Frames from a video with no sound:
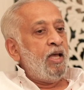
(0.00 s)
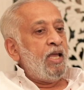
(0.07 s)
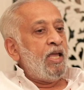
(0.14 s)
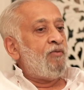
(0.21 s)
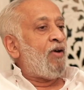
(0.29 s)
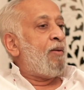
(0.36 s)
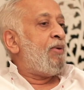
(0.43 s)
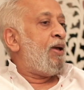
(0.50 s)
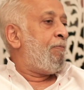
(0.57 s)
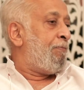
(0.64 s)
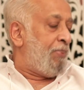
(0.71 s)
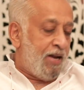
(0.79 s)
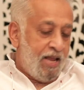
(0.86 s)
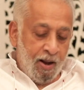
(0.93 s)
if I may
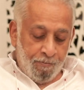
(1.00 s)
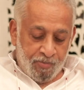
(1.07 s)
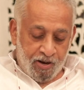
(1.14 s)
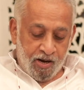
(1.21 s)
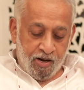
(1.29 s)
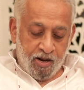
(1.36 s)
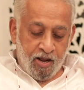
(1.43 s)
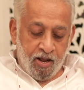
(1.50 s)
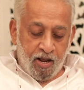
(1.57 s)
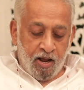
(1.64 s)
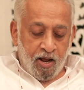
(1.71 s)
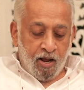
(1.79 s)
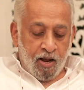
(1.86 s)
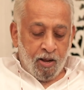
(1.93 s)
preempt it,
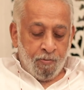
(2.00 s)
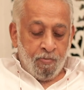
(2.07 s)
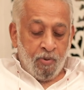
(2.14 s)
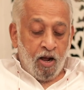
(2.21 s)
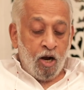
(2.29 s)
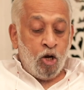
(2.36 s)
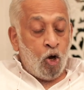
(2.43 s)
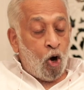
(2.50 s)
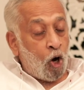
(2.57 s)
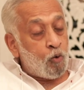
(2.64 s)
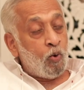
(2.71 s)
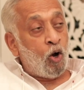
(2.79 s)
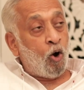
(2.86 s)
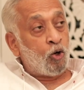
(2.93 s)
a lot
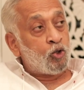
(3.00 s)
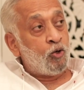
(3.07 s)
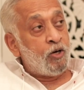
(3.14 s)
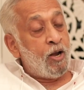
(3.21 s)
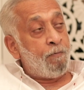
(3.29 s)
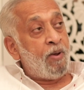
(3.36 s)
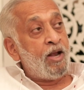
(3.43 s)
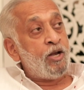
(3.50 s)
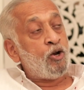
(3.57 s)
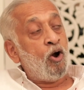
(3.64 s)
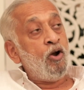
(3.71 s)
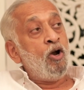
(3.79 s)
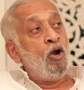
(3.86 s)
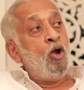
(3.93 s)
will also depend
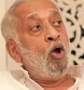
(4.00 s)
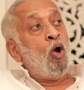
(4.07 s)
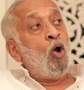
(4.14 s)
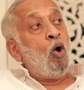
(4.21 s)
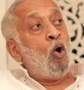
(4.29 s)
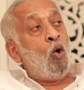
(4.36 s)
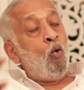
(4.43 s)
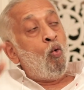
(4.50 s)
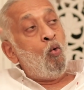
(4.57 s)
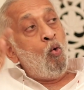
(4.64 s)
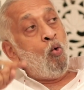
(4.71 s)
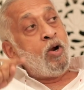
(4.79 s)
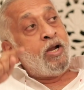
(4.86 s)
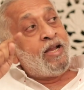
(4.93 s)
on
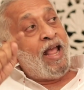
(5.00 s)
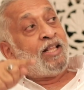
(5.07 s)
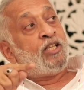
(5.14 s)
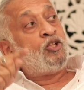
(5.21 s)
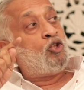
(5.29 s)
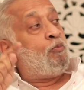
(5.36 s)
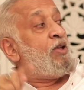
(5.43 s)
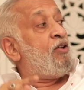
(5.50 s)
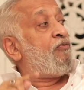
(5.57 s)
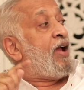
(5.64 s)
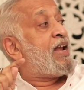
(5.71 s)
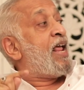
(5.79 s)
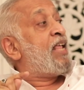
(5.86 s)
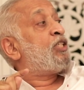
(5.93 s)
who gets to be
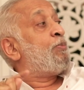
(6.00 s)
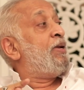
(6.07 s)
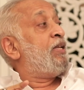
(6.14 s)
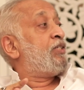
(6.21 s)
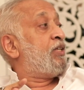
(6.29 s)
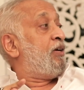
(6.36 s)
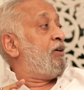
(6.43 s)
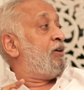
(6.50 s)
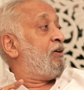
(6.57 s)
finance minister.